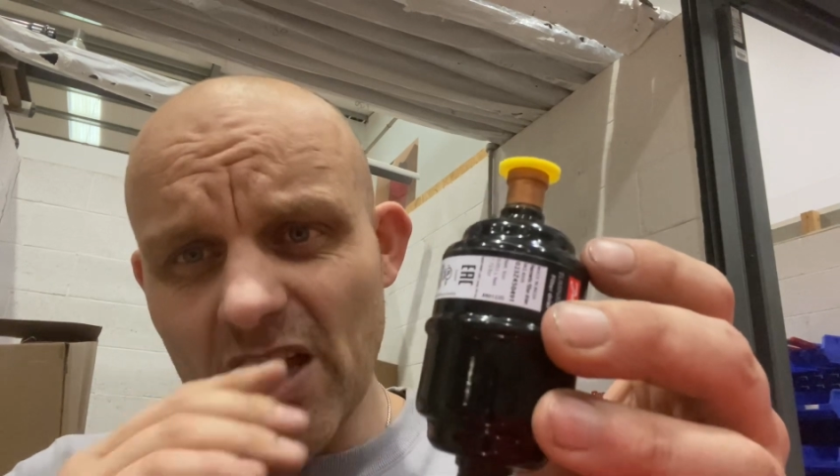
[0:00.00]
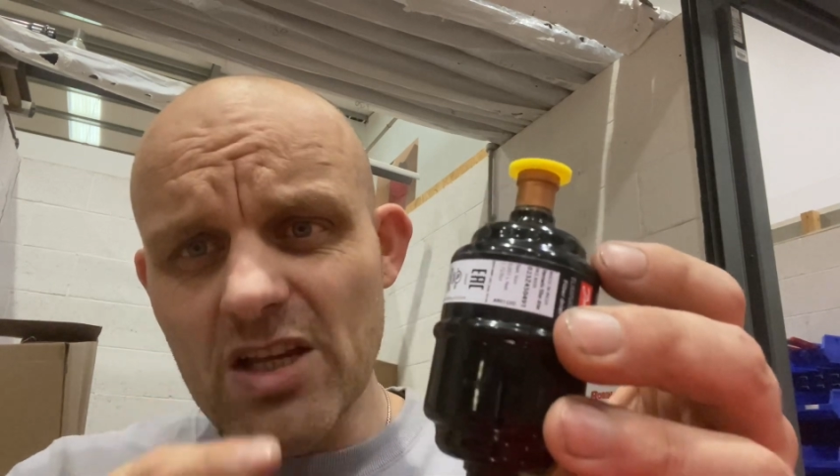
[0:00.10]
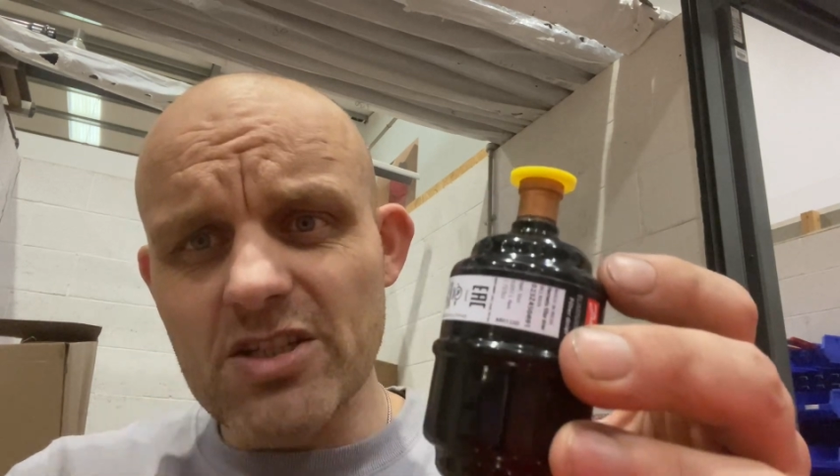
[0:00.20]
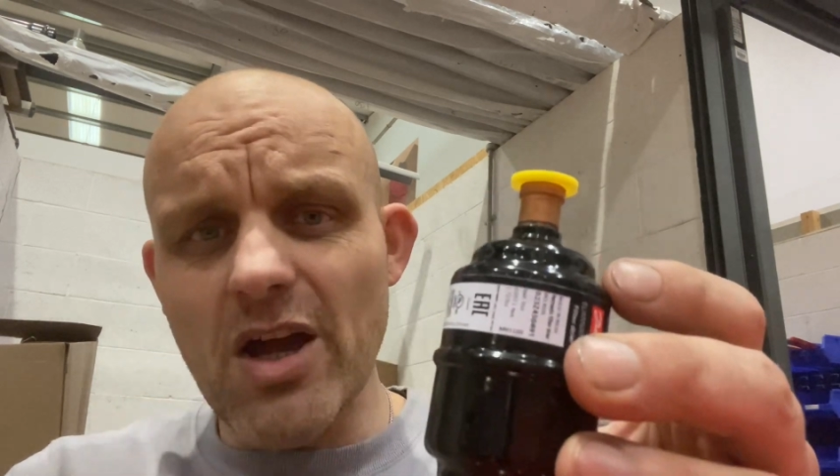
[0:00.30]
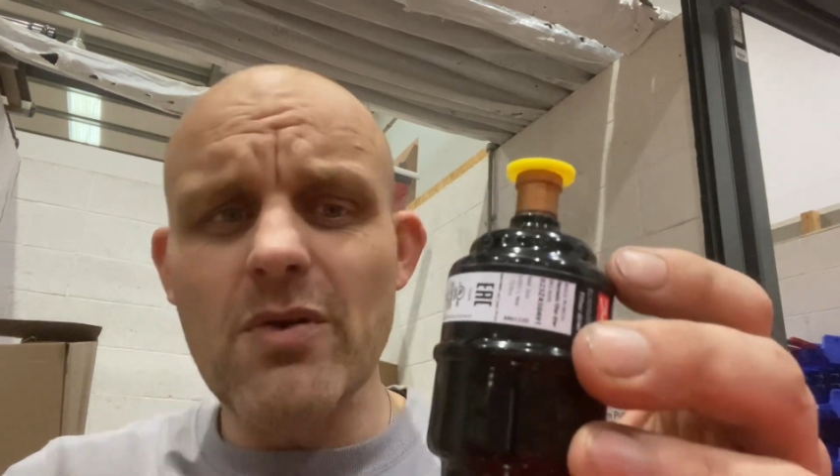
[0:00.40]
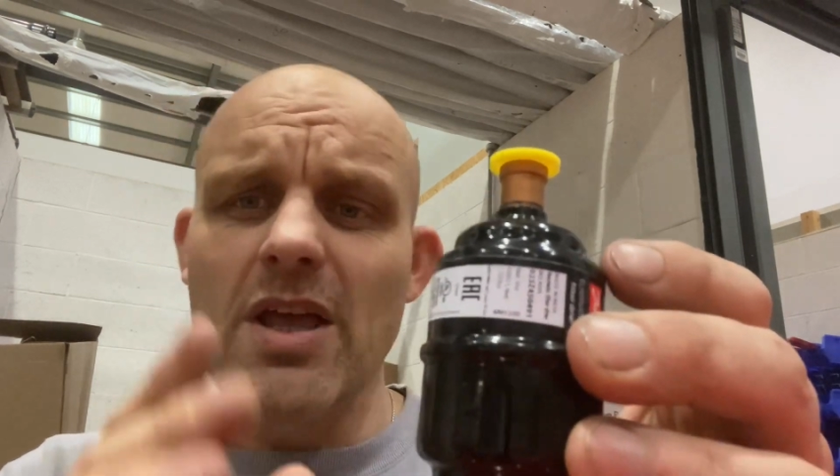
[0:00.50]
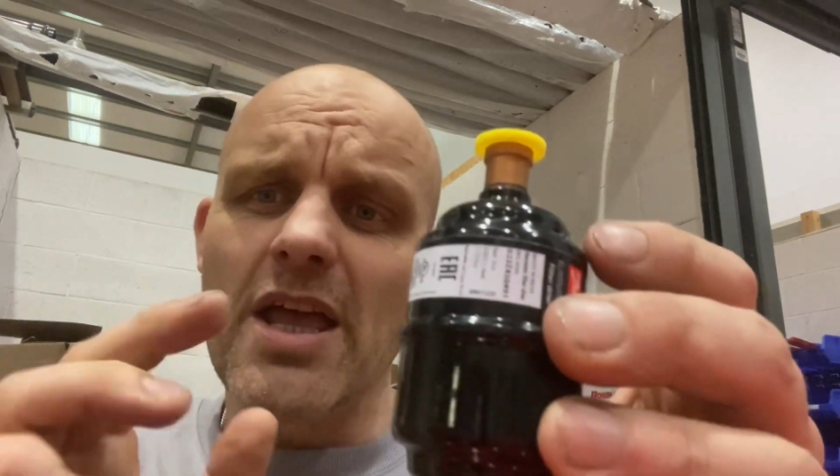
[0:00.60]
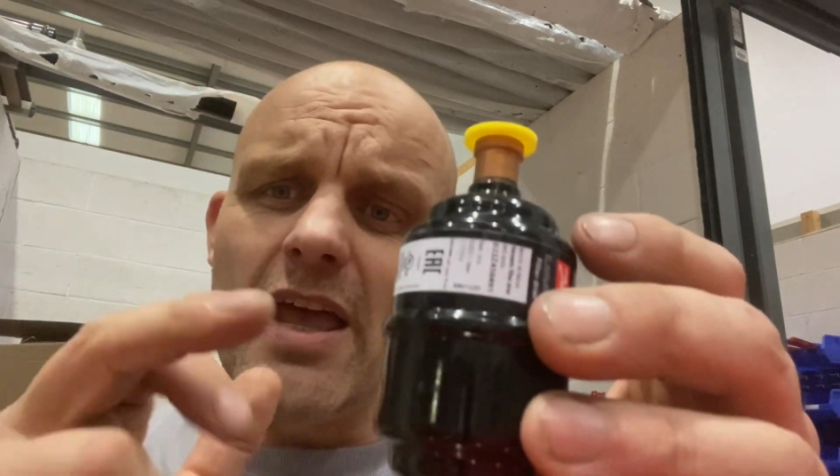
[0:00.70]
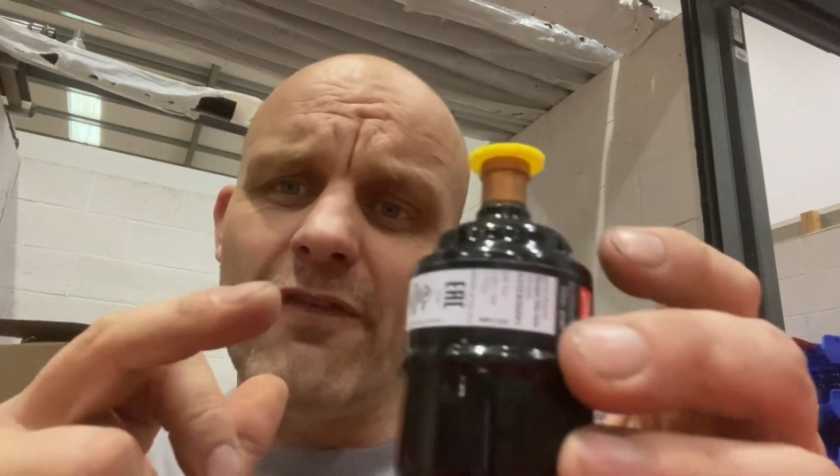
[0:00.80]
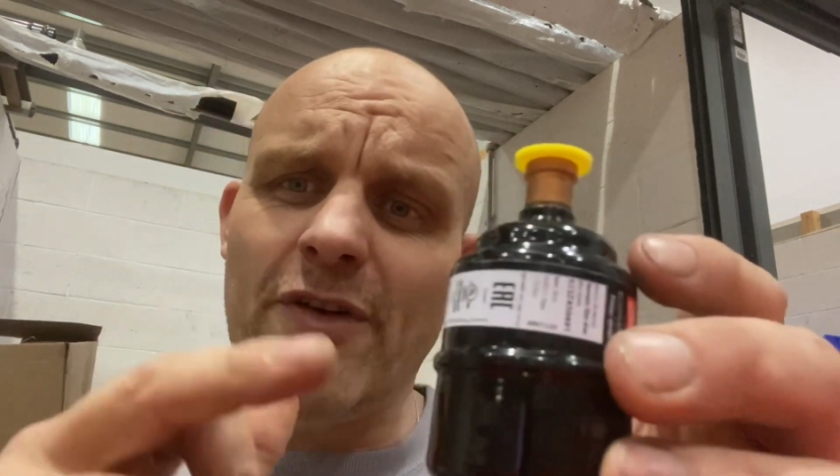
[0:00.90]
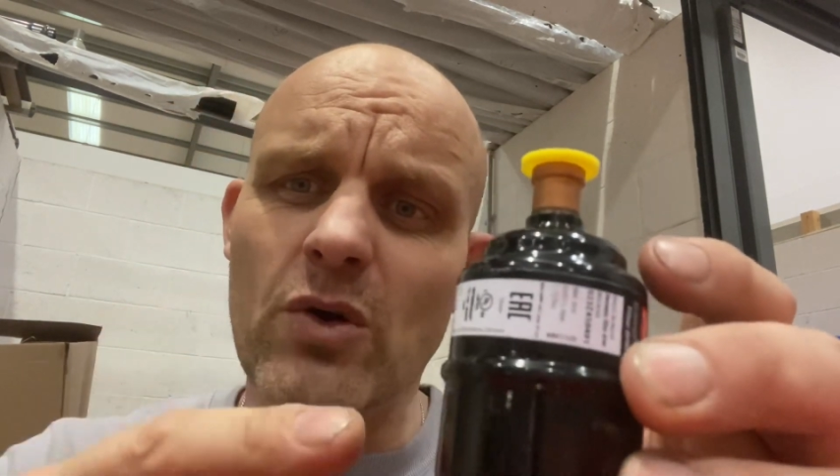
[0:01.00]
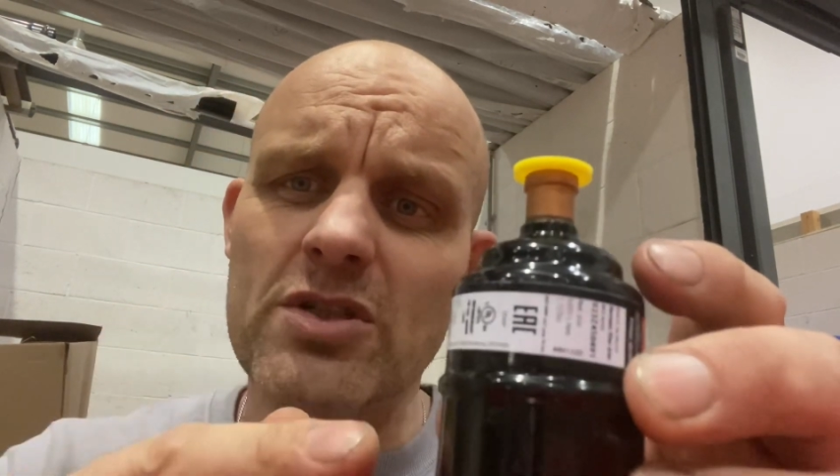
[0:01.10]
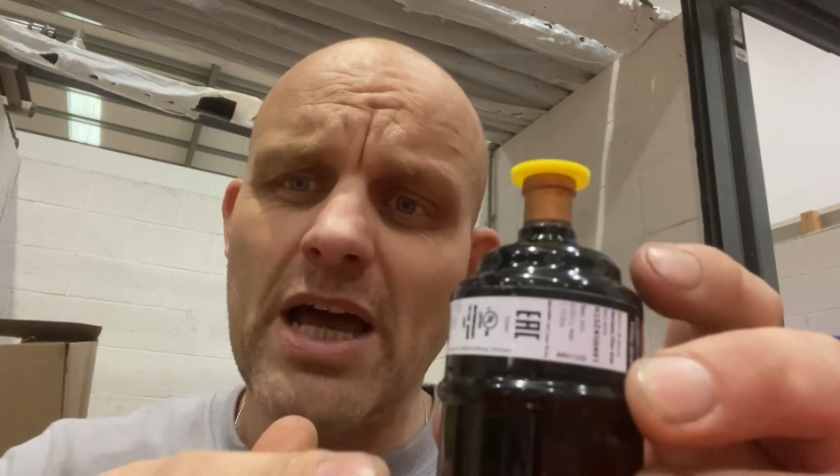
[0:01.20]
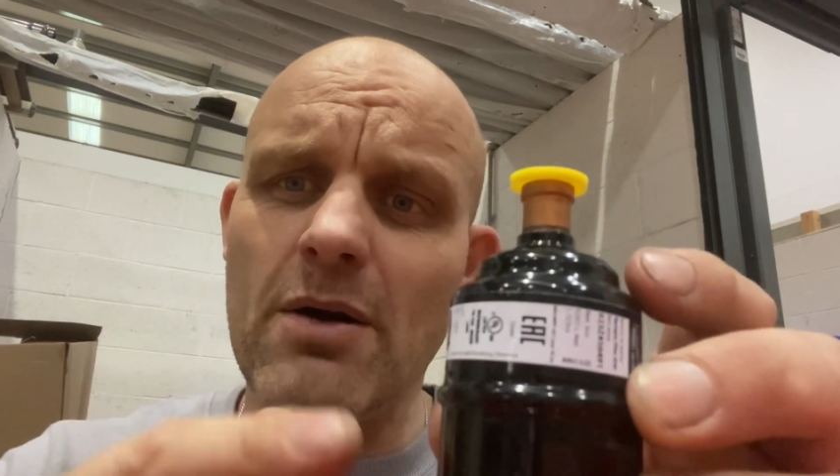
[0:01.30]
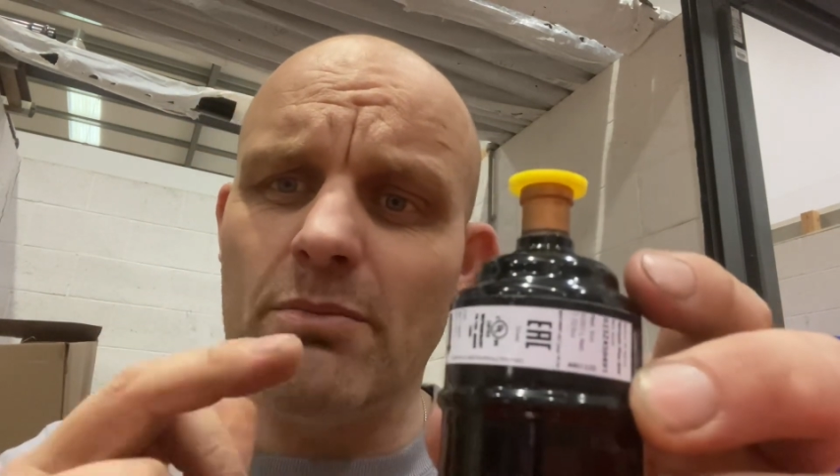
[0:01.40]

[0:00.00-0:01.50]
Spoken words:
So, it filters out